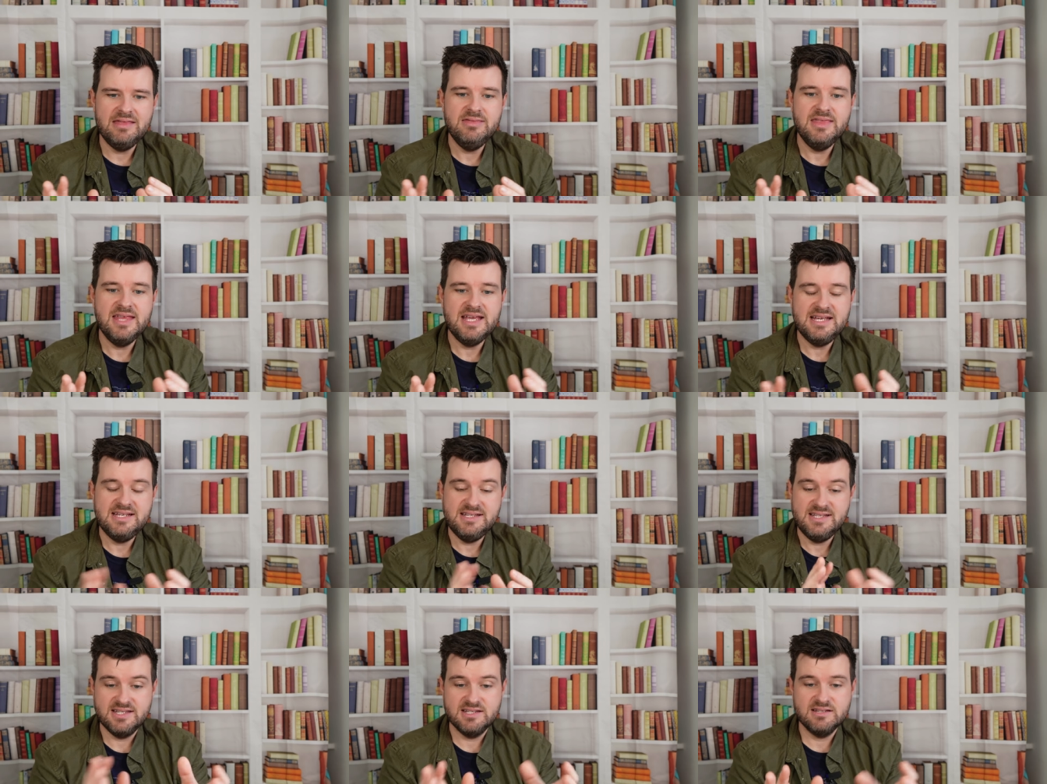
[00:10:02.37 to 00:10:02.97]

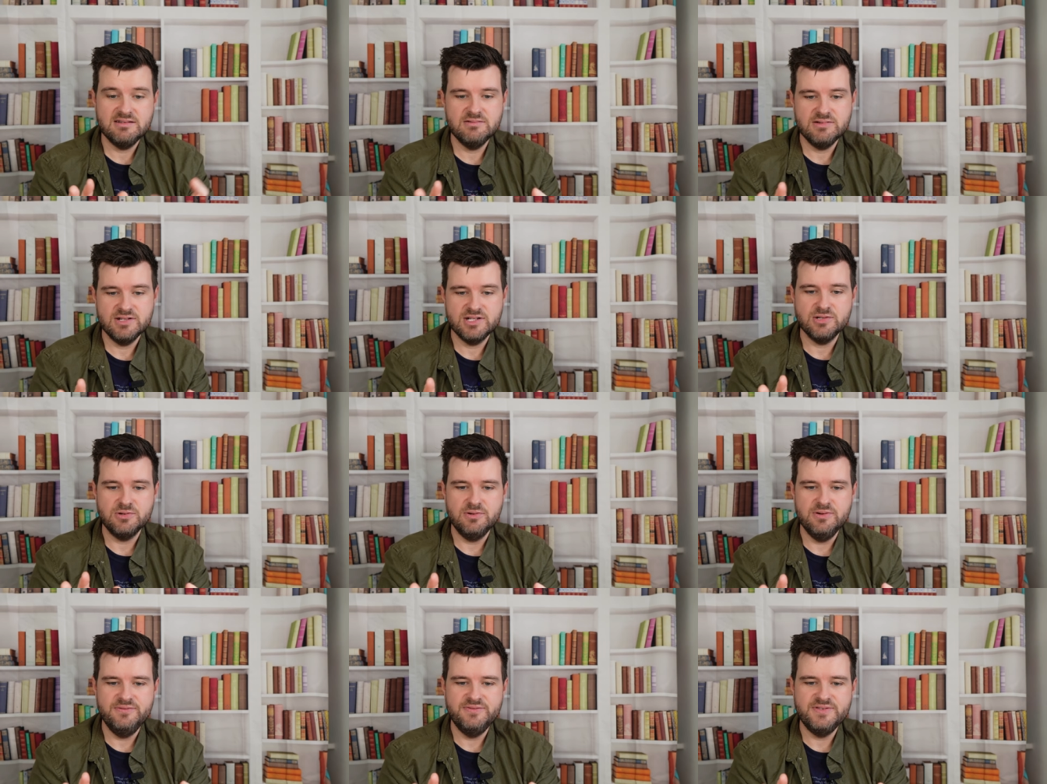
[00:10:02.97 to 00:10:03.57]
these
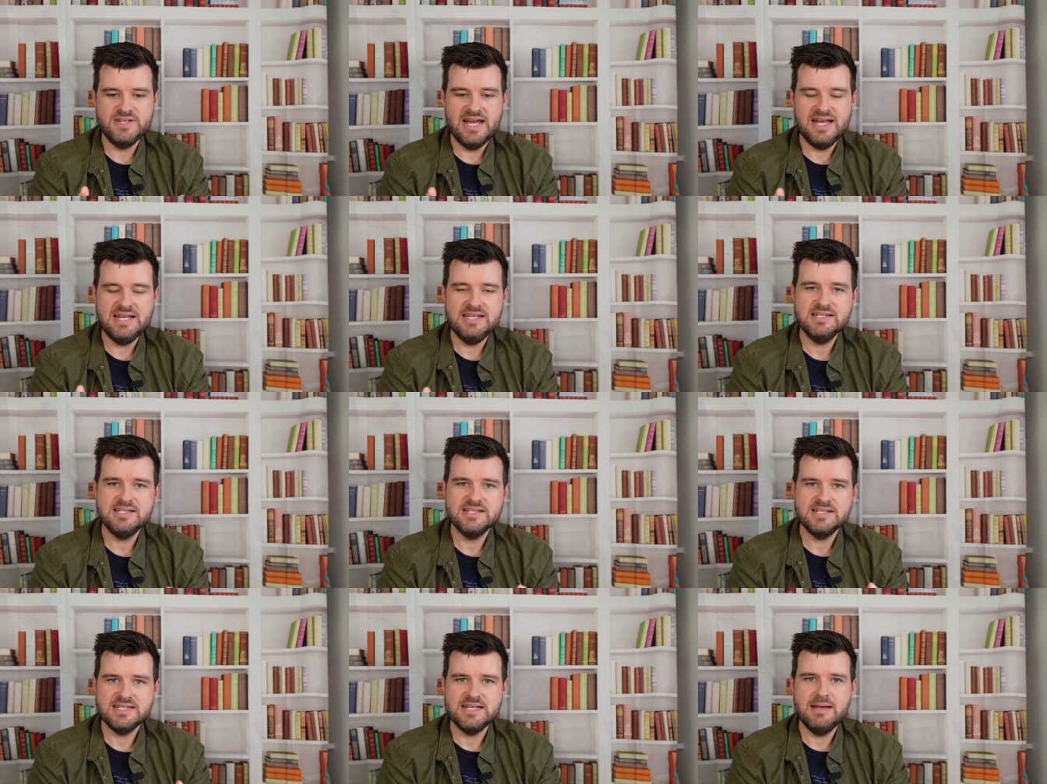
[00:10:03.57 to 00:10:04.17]
sort of
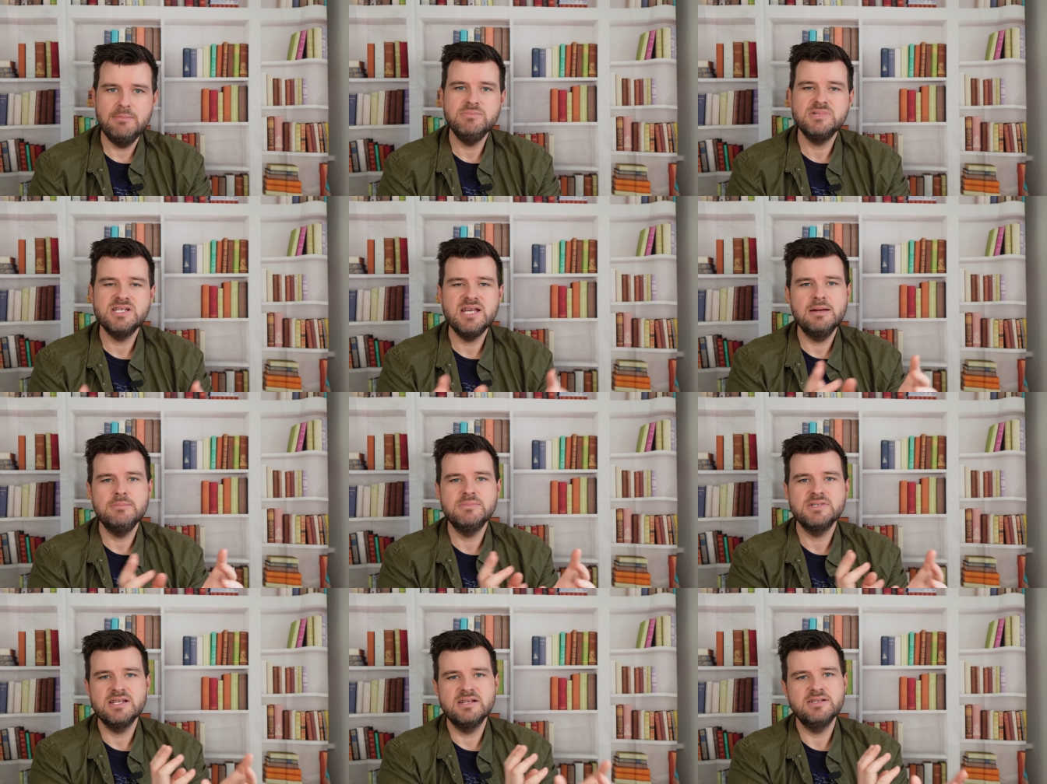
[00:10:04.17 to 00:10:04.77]
days,
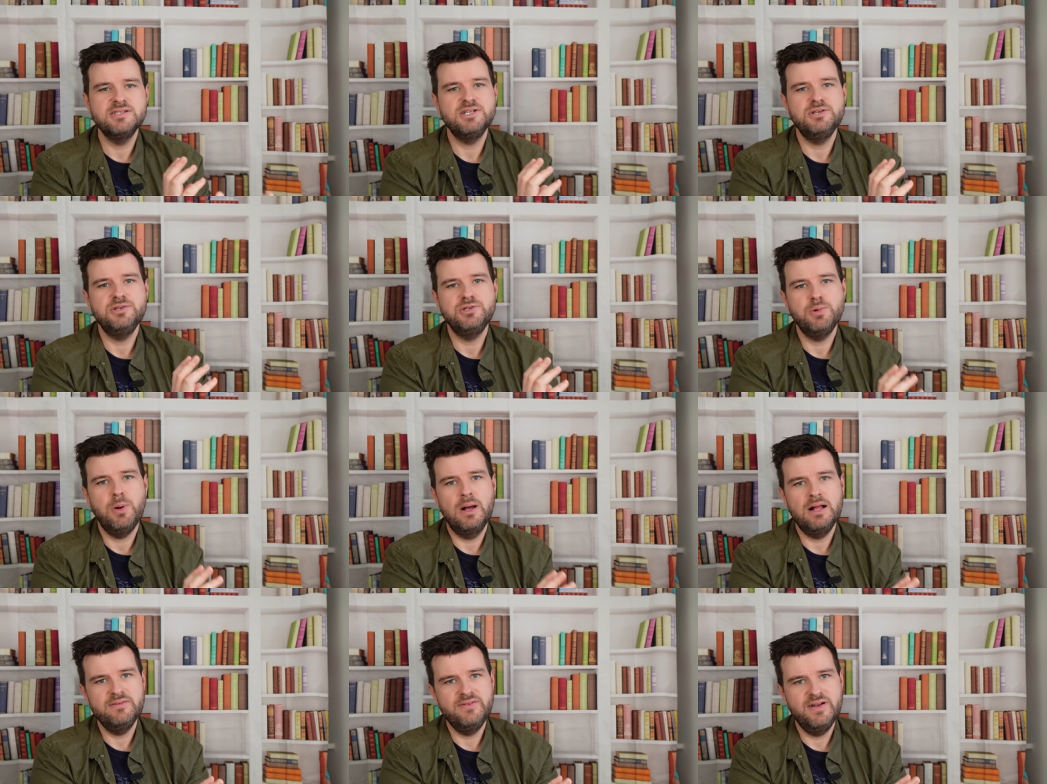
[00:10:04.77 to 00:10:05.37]
sometimes I'll do
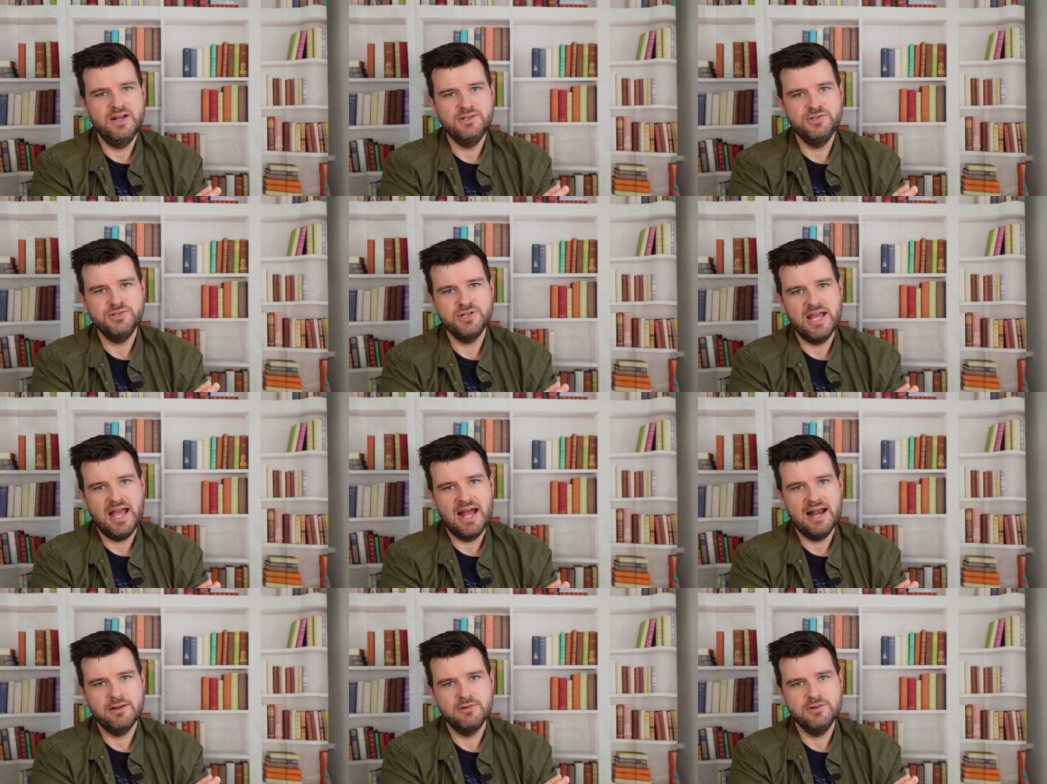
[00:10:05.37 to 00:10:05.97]
1,200
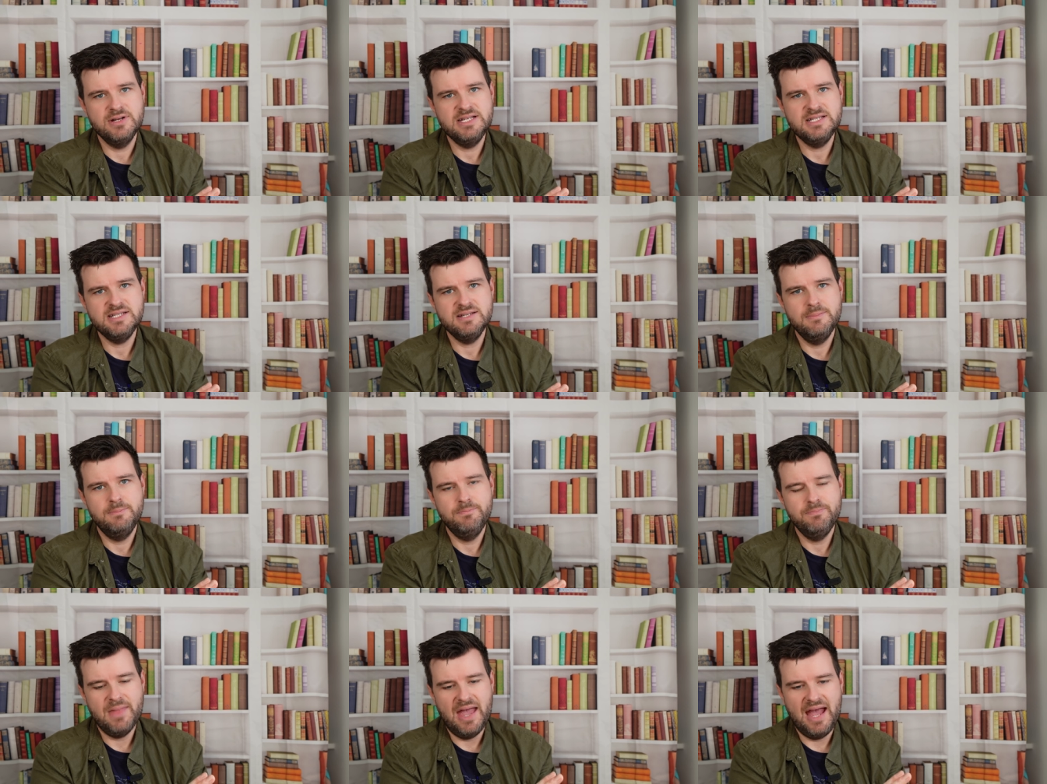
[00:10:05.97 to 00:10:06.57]

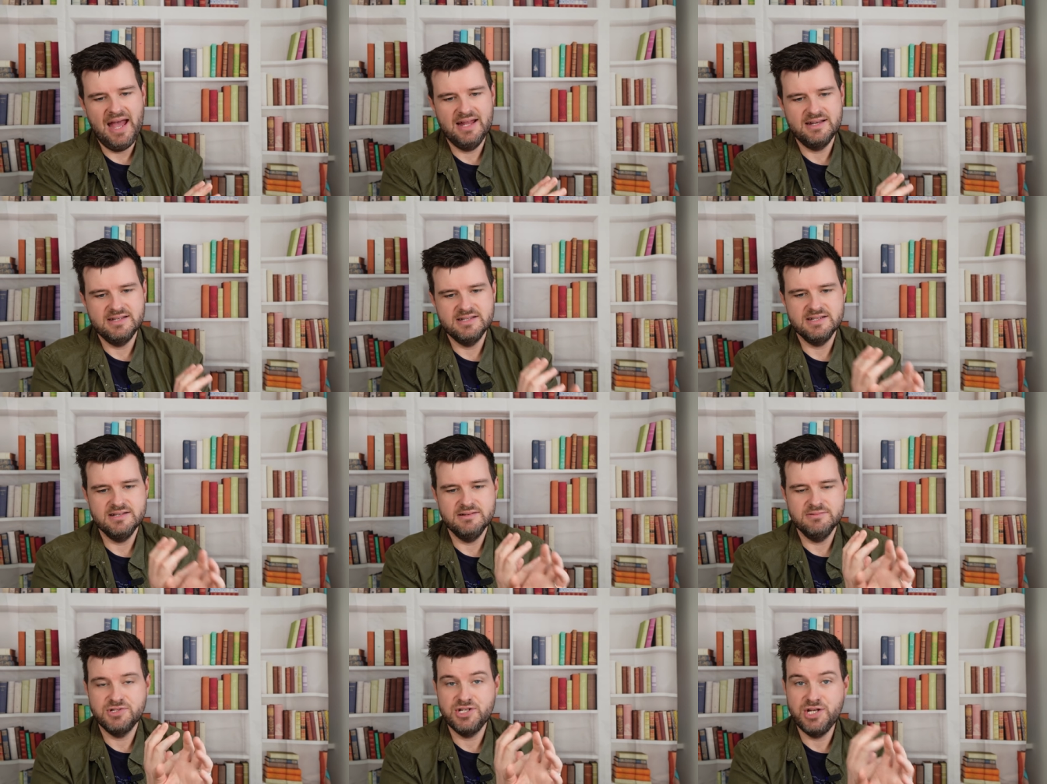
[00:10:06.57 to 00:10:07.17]
calories,
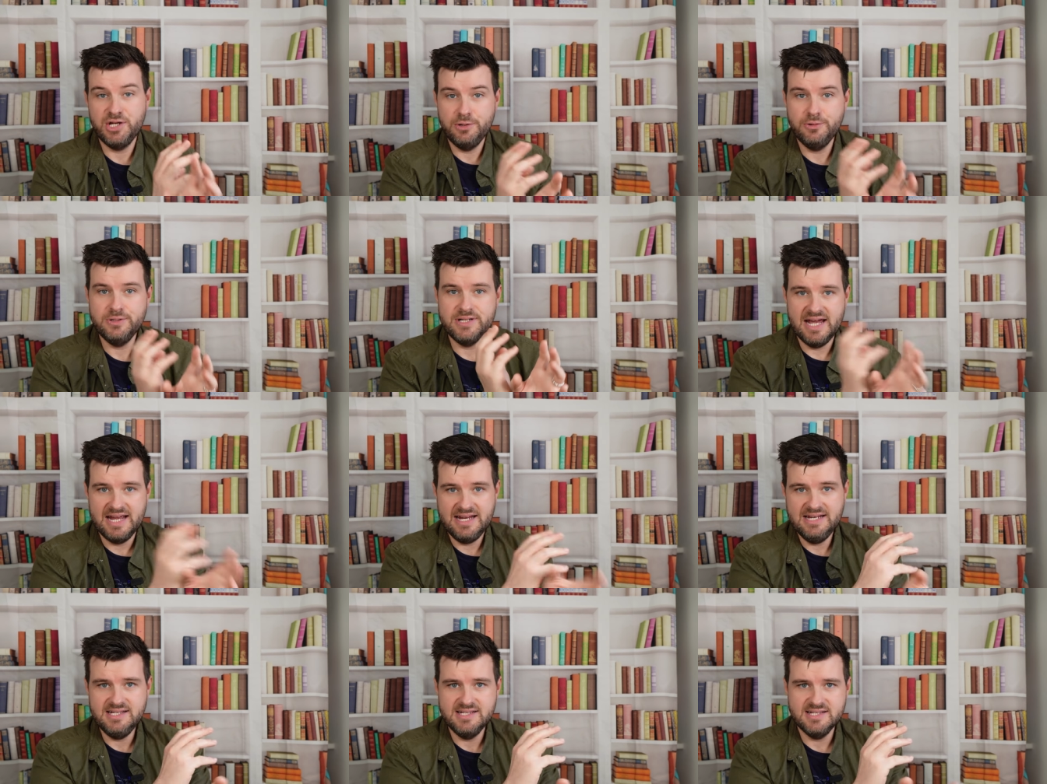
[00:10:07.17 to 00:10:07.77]
and 2
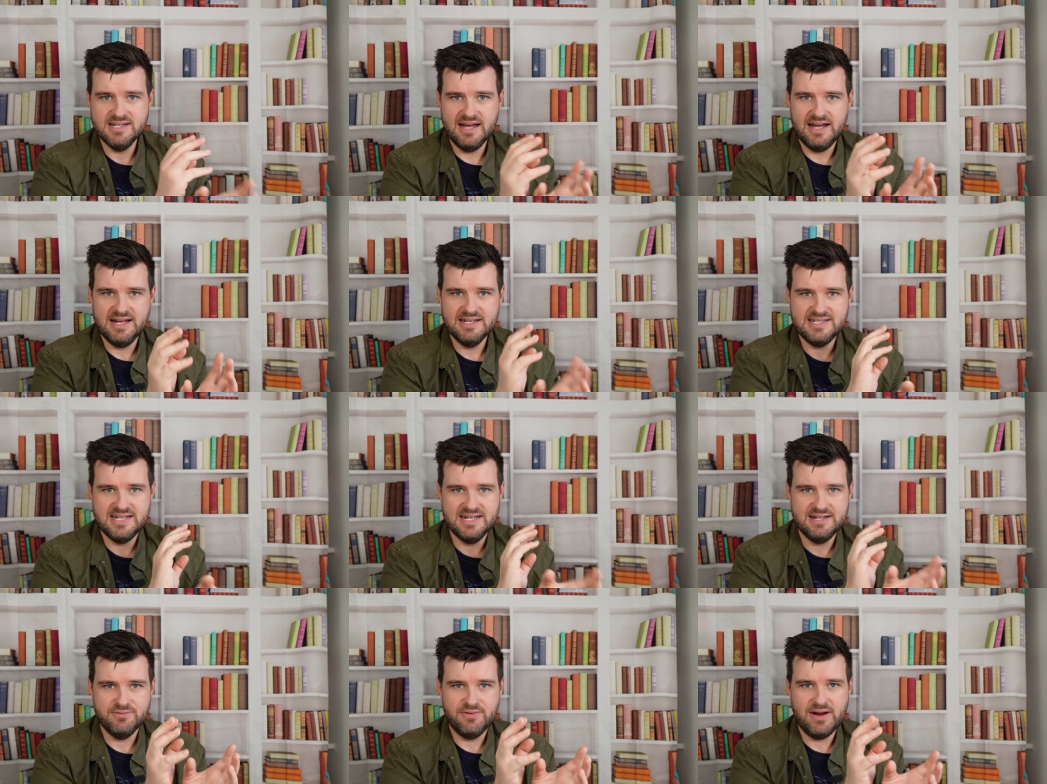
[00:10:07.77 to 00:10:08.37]
days I
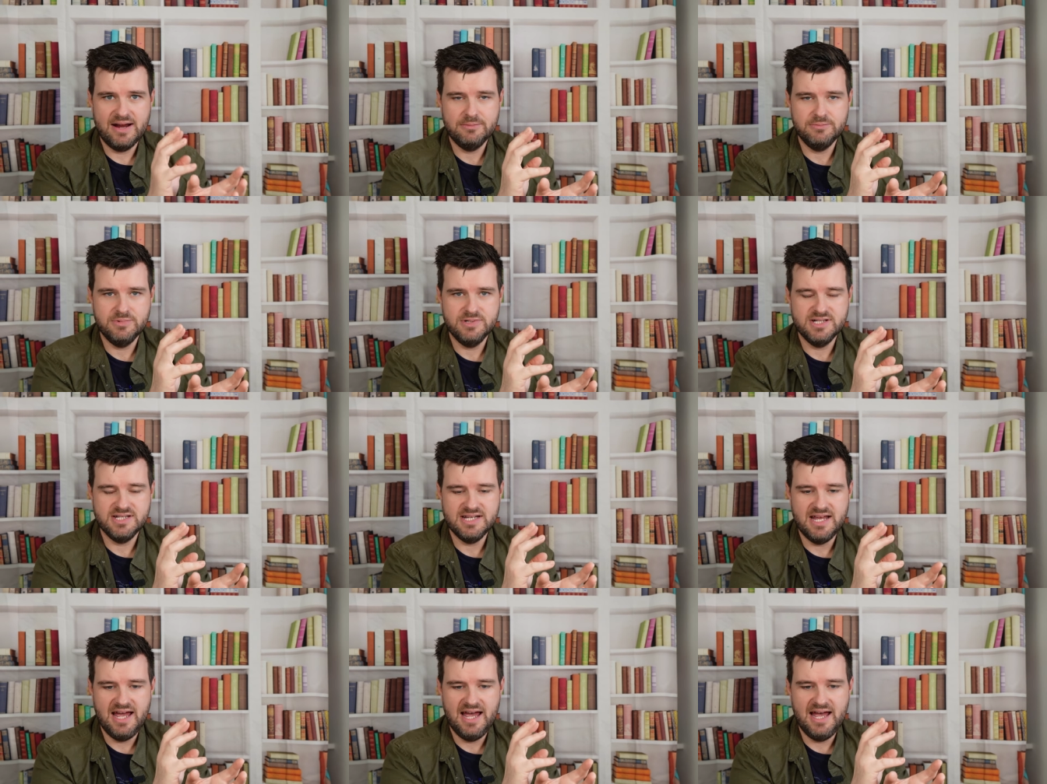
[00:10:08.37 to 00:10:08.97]
did
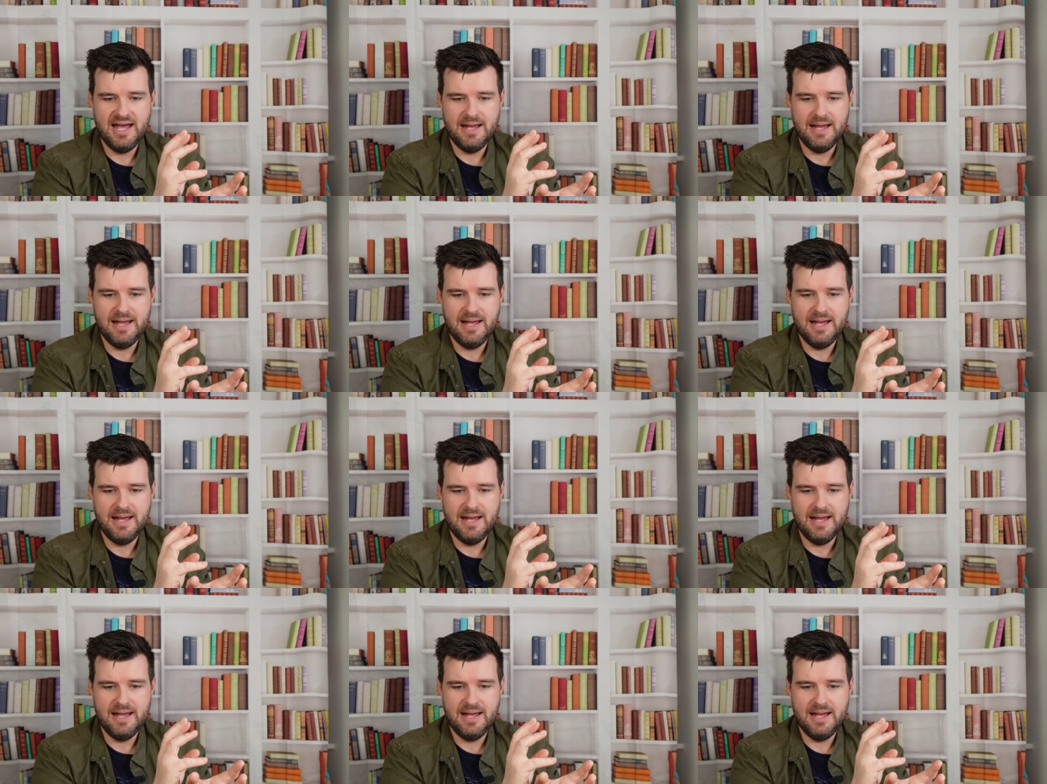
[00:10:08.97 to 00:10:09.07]
around